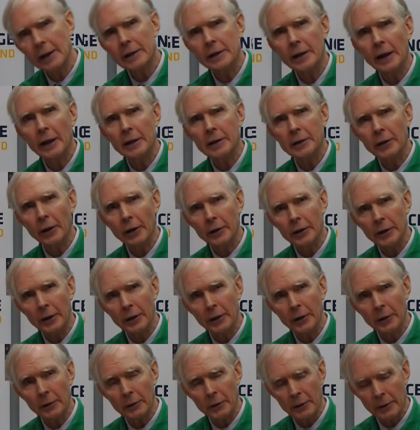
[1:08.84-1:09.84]
says 30
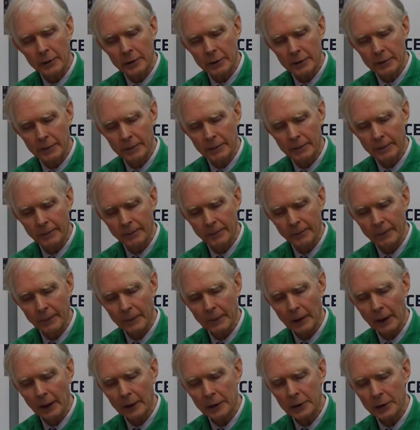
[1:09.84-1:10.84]
newtons
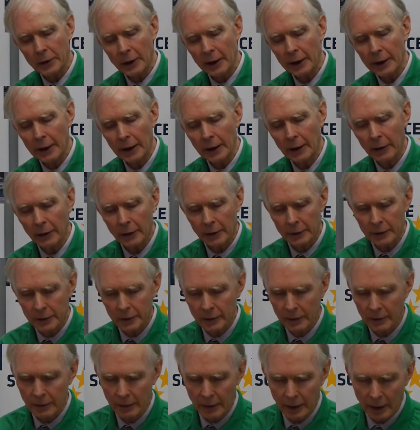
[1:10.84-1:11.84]
or 3 kilos.
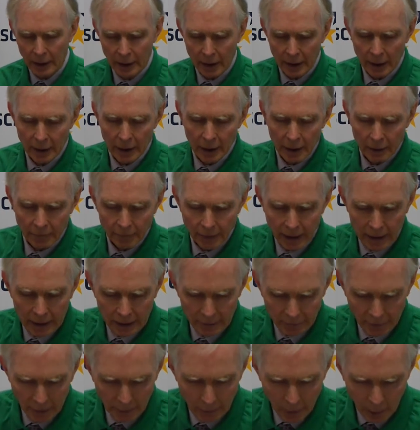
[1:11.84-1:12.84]
In fact,
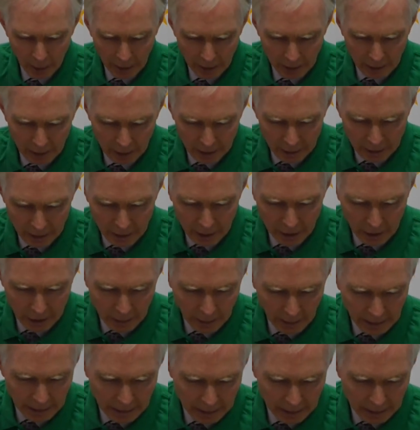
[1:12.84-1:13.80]
if I pull it out to the 20